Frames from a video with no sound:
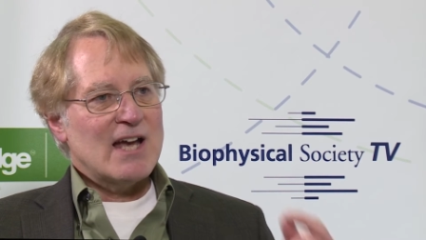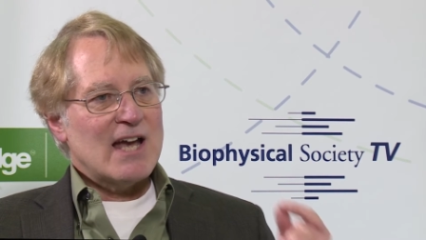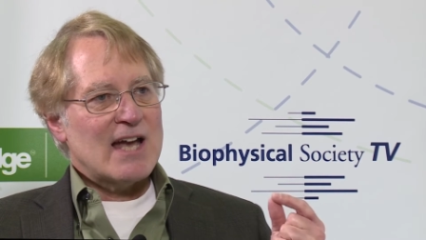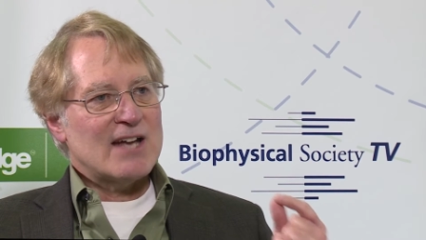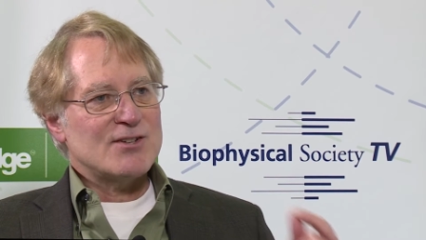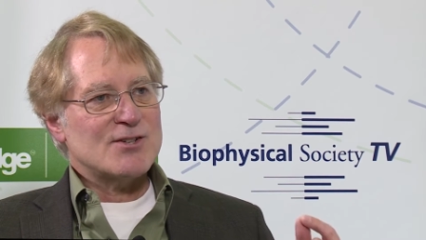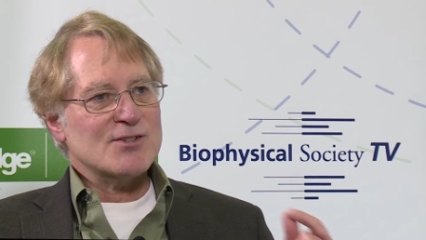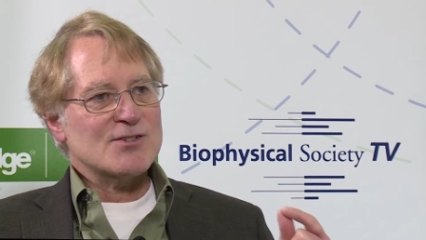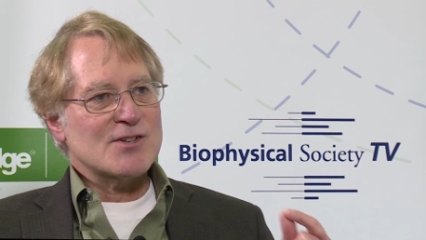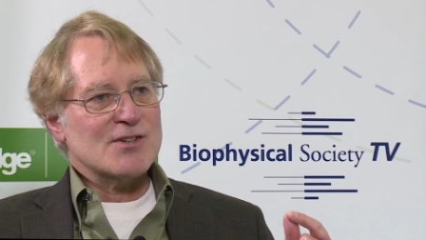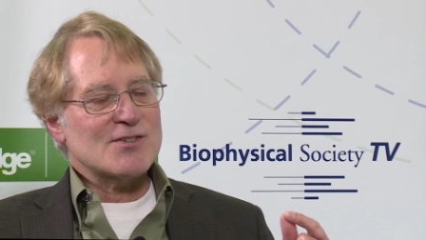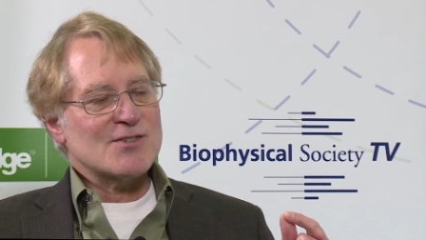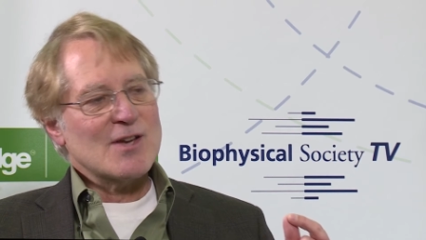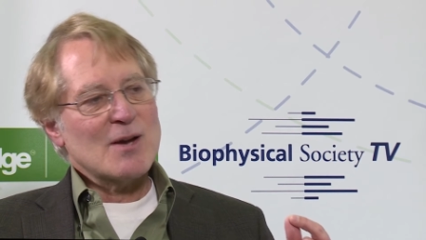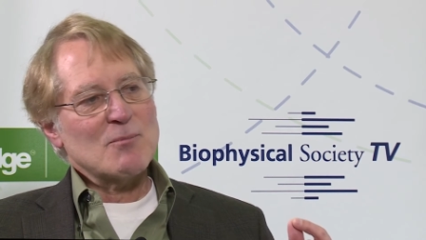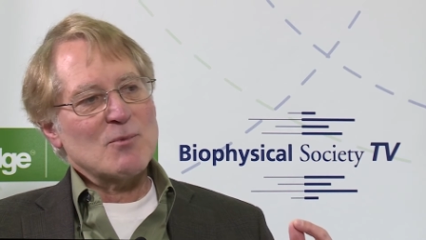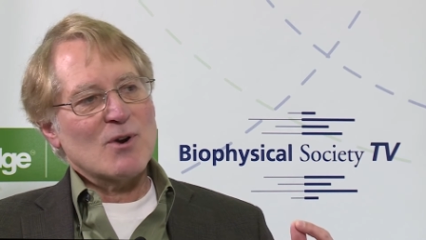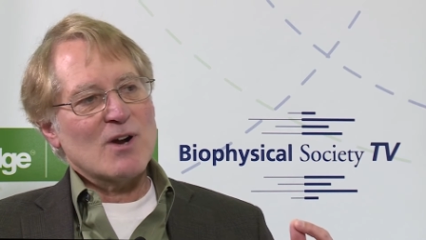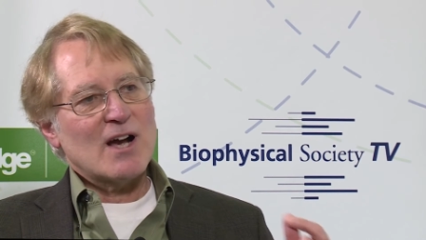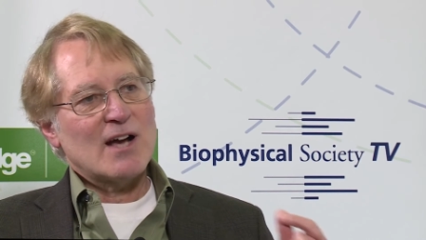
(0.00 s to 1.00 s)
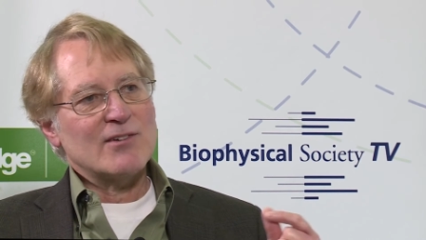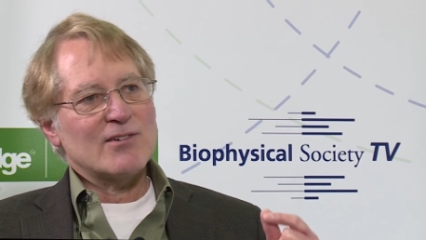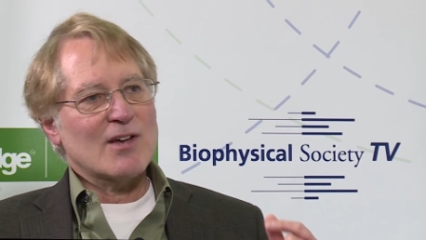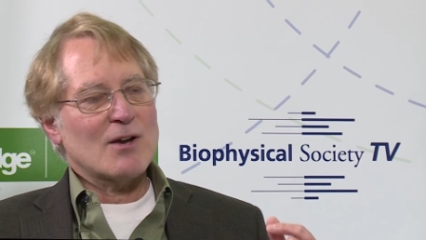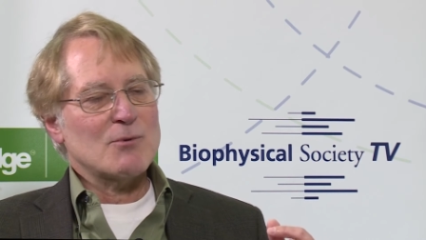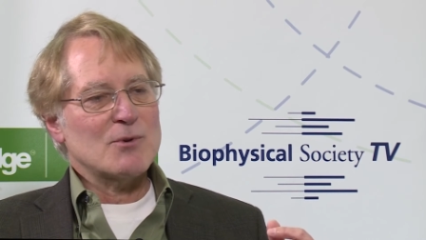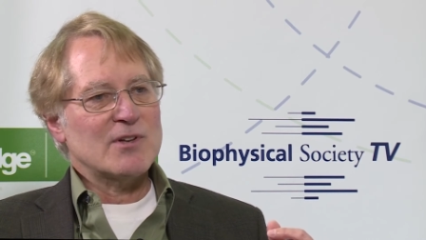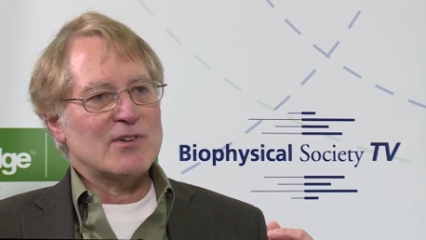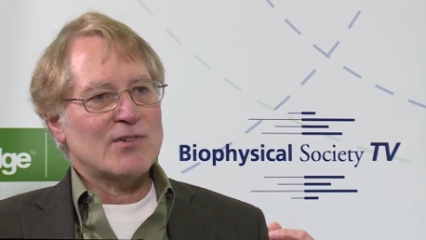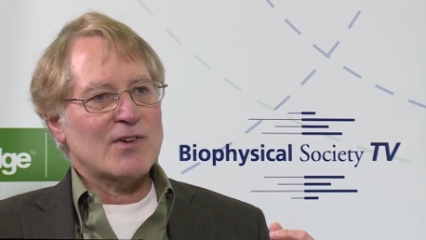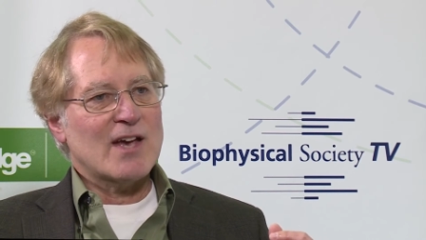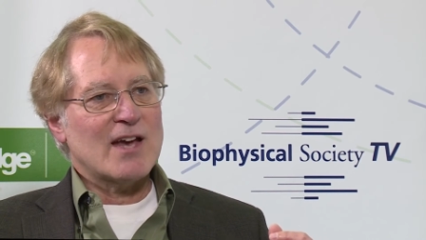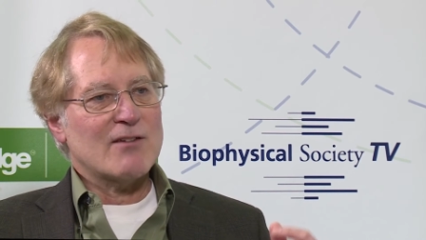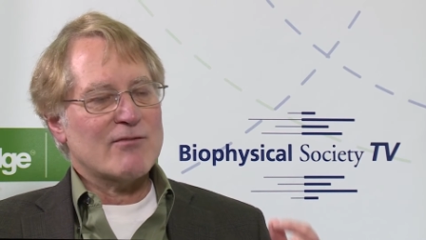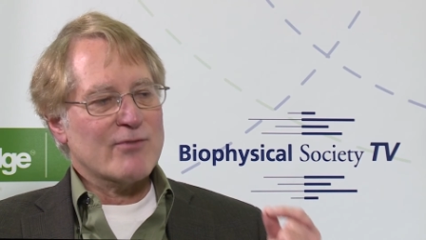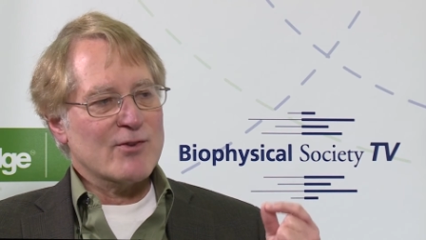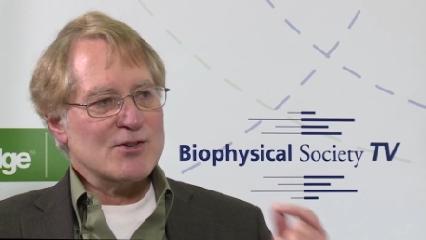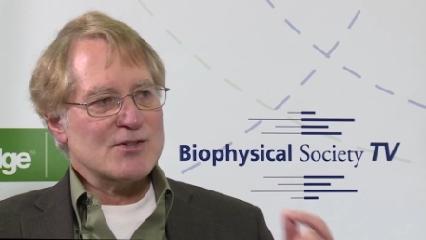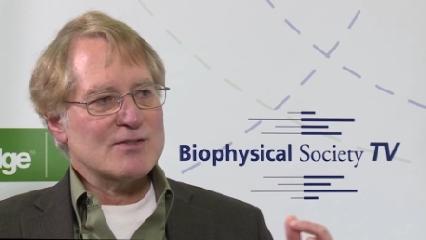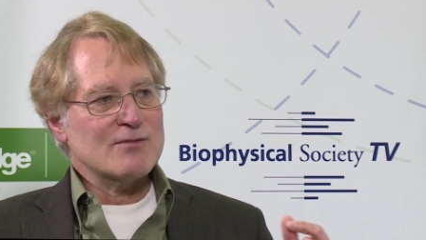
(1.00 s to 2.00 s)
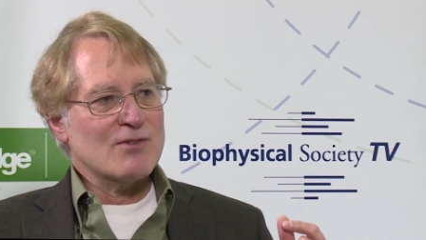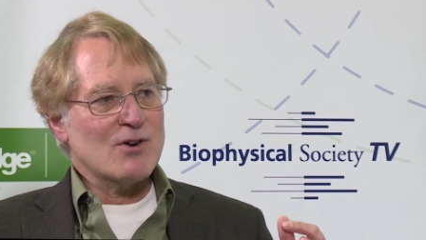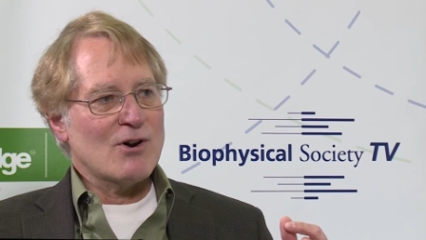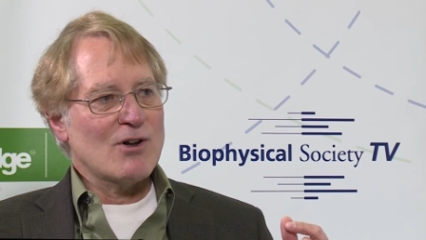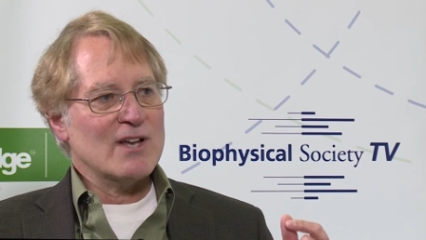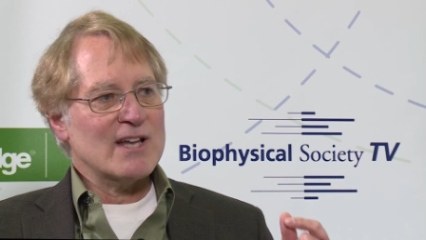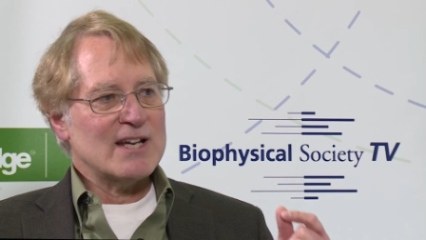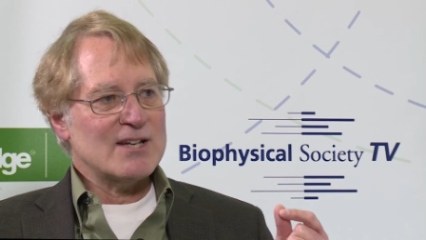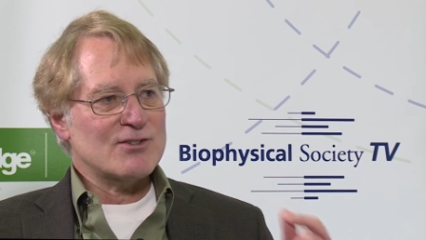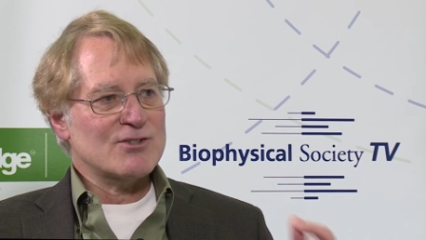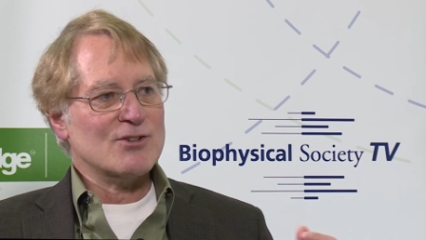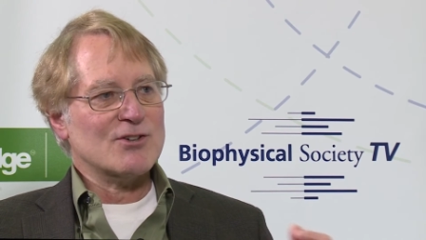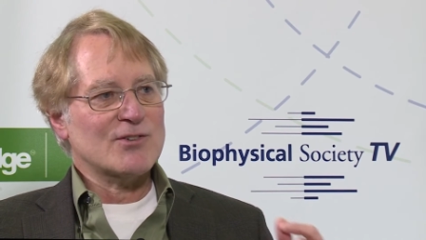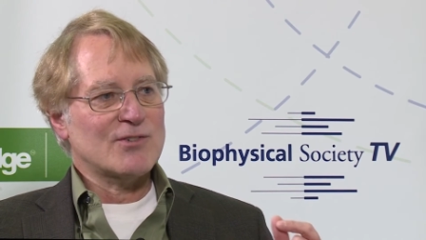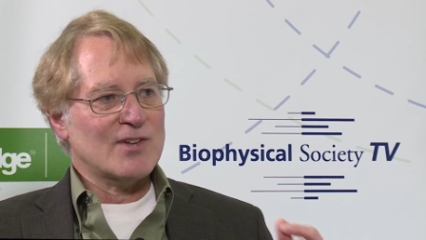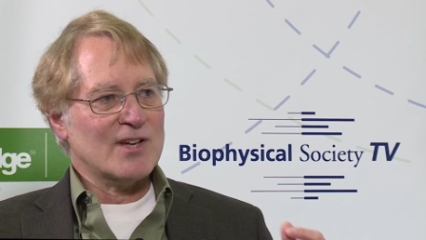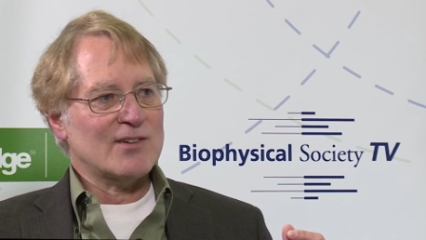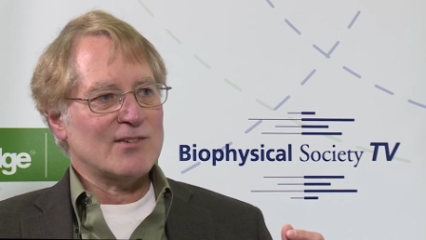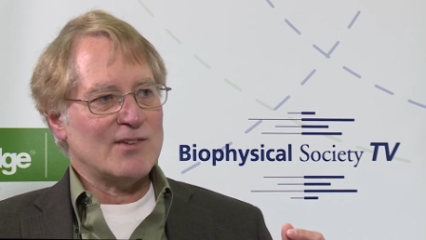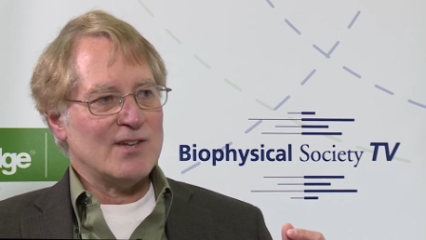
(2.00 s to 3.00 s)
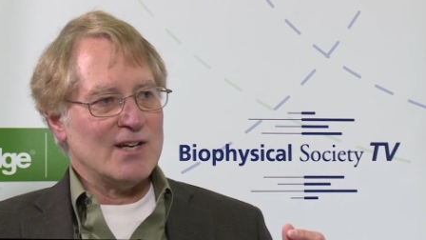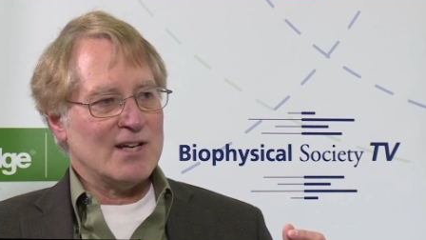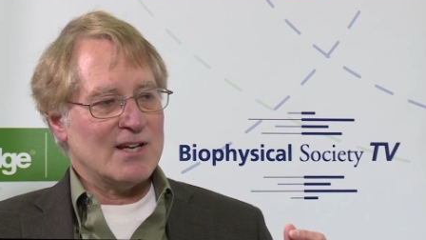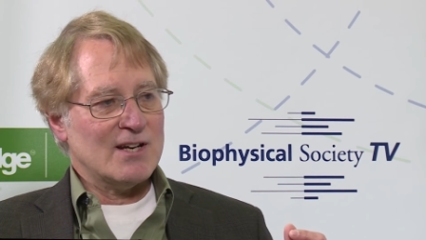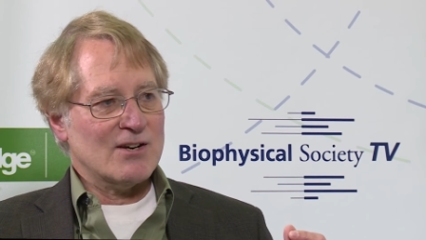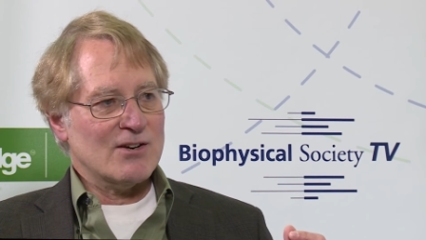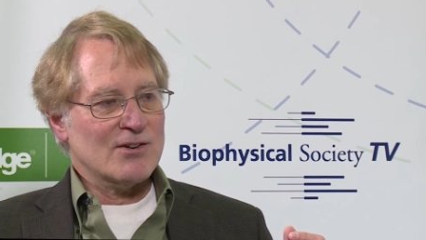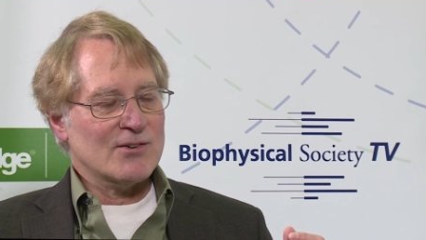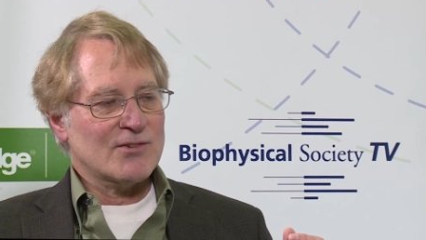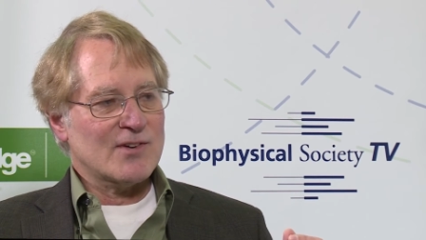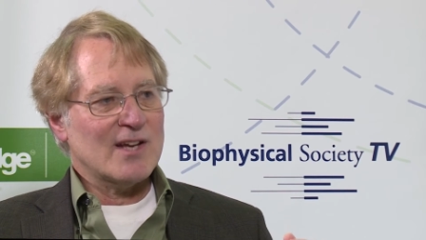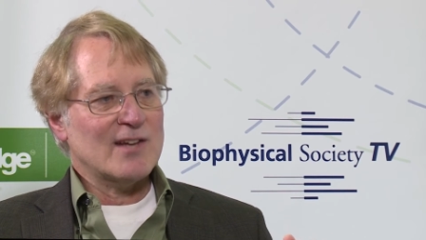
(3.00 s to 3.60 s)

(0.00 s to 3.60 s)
And just to summarize, I would say, first of all, it took 60 years.